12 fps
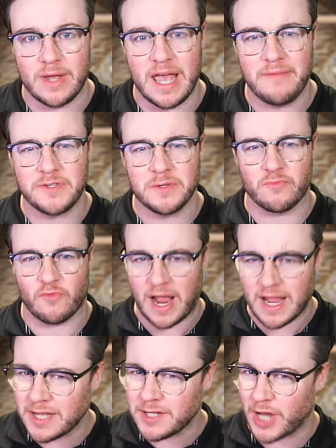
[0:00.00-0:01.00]
We have some
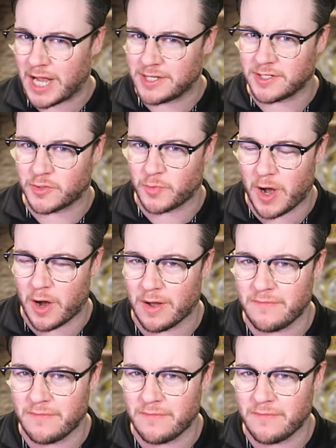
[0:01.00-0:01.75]
ranking changes as well.